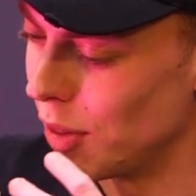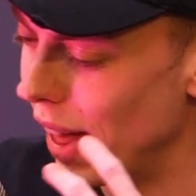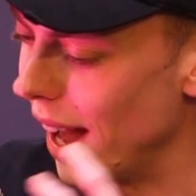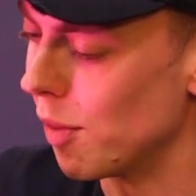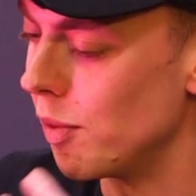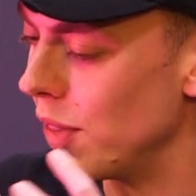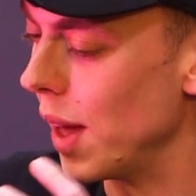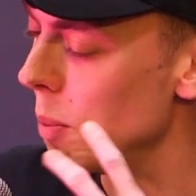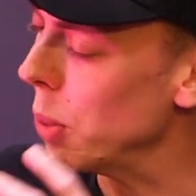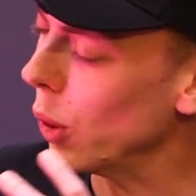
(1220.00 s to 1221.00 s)

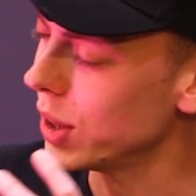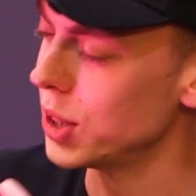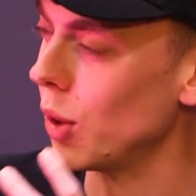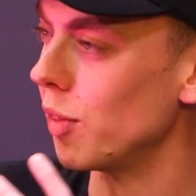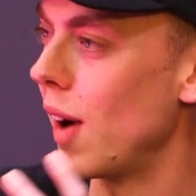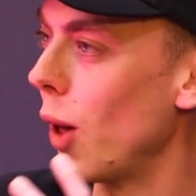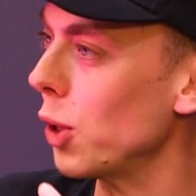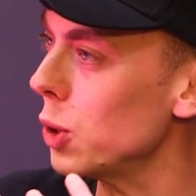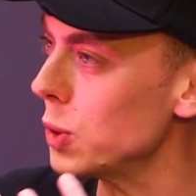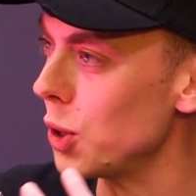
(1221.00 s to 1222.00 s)
their personal
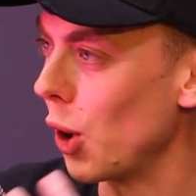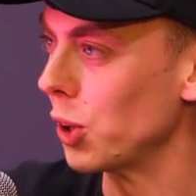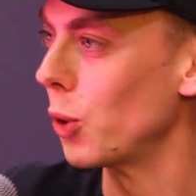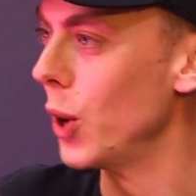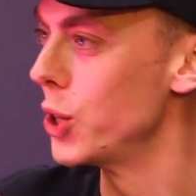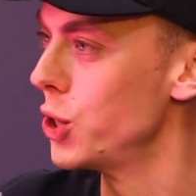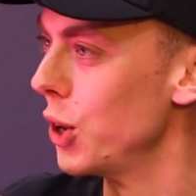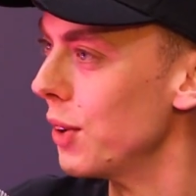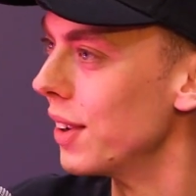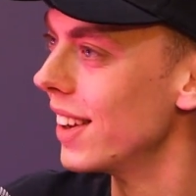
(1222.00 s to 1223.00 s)
value is not in
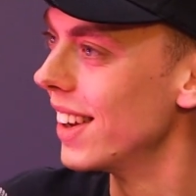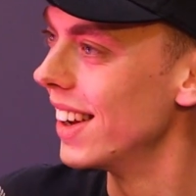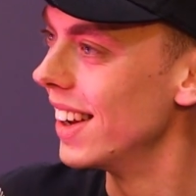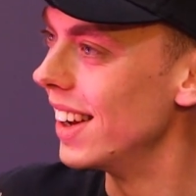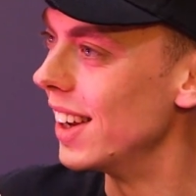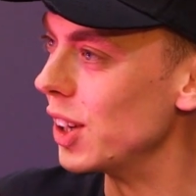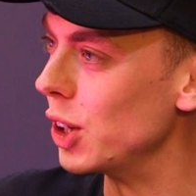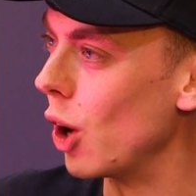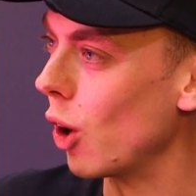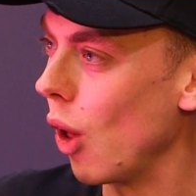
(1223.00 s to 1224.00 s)
question. You
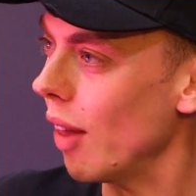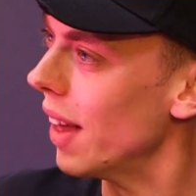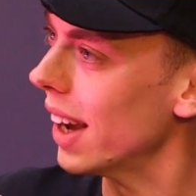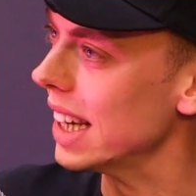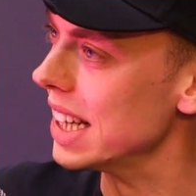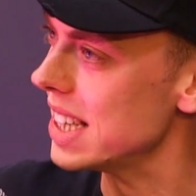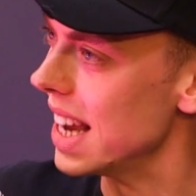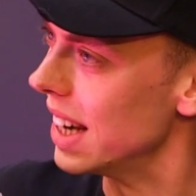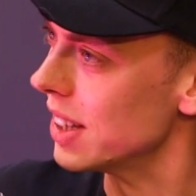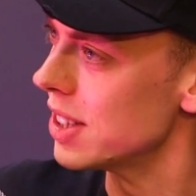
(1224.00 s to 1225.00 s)
know, like, they're
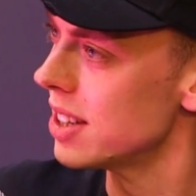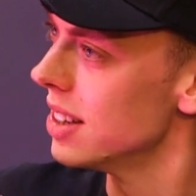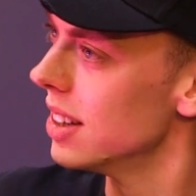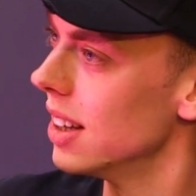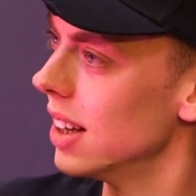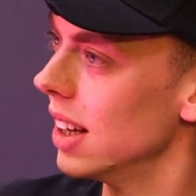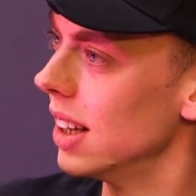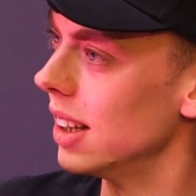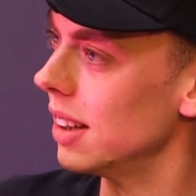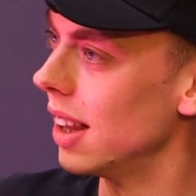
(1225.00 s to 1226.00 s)
content,
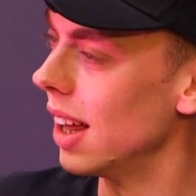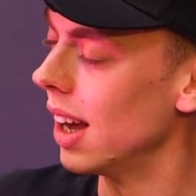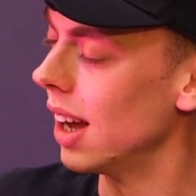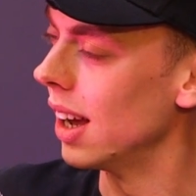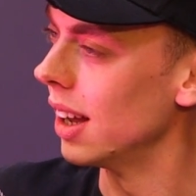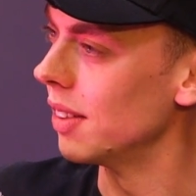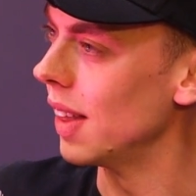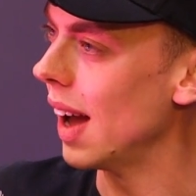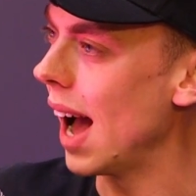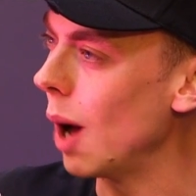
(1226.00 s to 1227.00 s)
they're
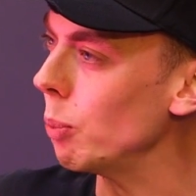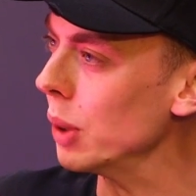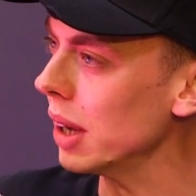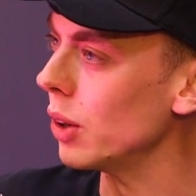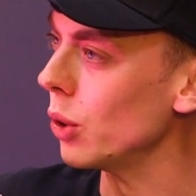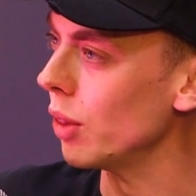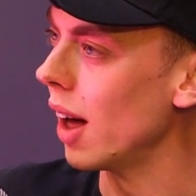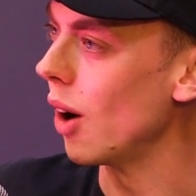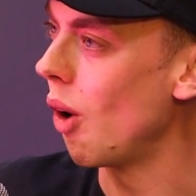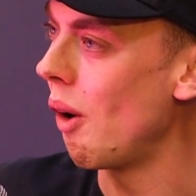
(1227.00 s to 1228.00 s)
happy in who
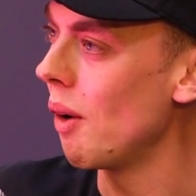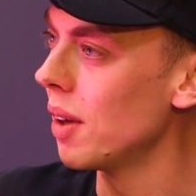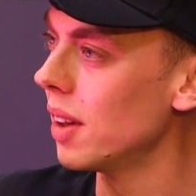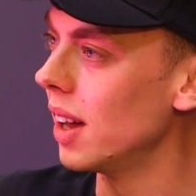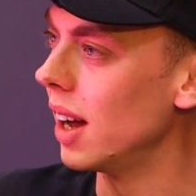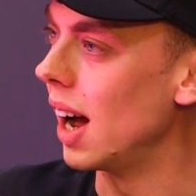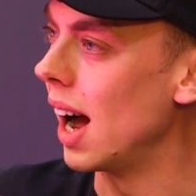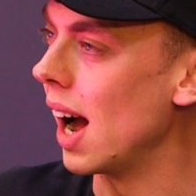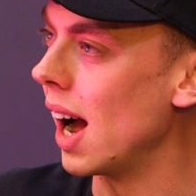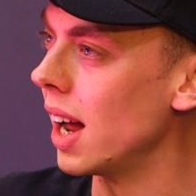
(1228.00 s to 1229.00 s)
they are,
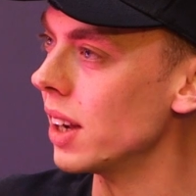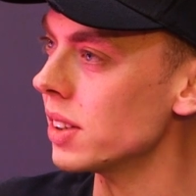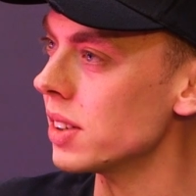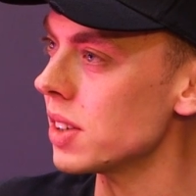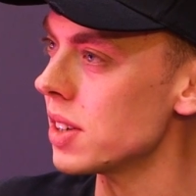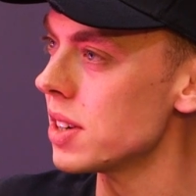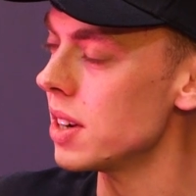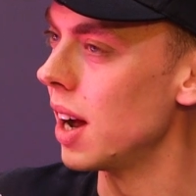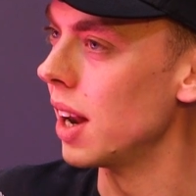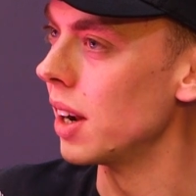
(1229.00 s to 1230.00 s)
and
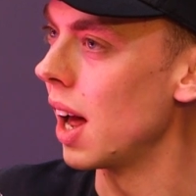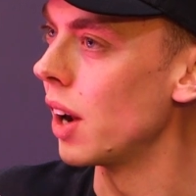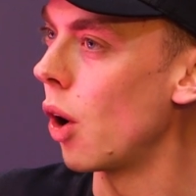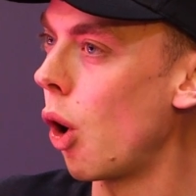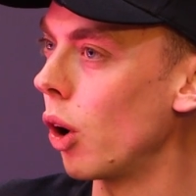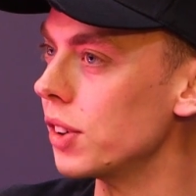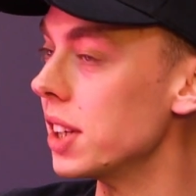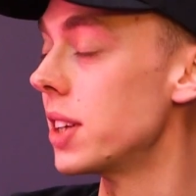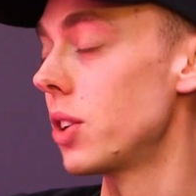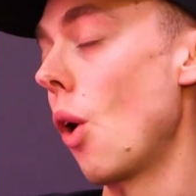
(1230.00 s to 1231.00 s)
are
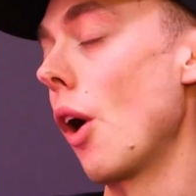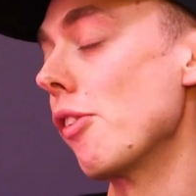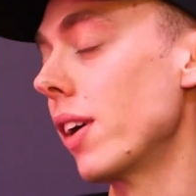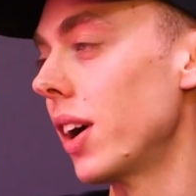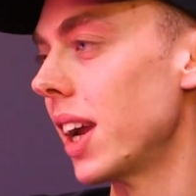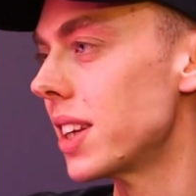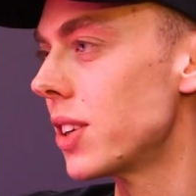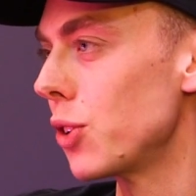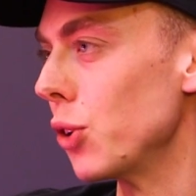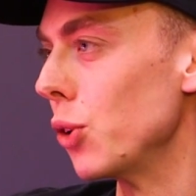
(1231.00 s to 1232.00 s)
desiring, I guess,
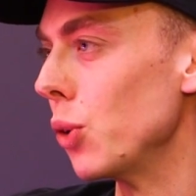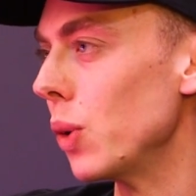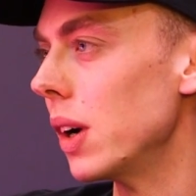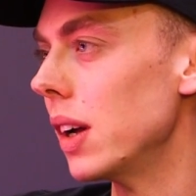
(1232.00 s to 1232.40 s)
to